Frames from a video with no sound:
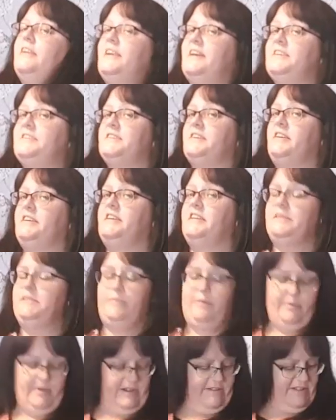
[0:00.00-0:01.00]
The last thing I need to
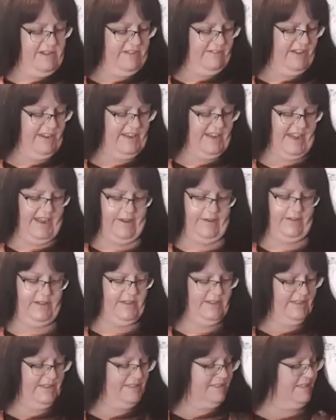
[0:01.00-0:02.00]
be wearing right now
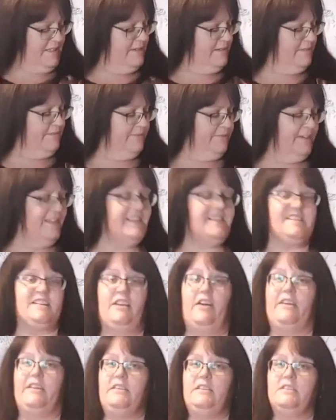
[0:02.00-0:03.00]
is a
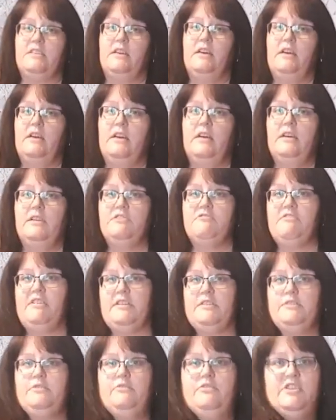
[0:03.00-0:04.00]
fleece-lined
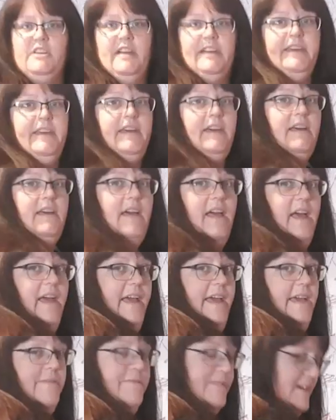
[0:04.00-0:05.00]
tracksuit jacket.
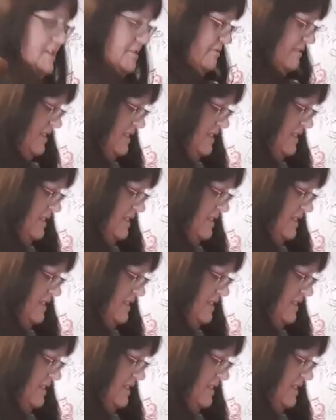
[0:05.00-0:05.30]
It fits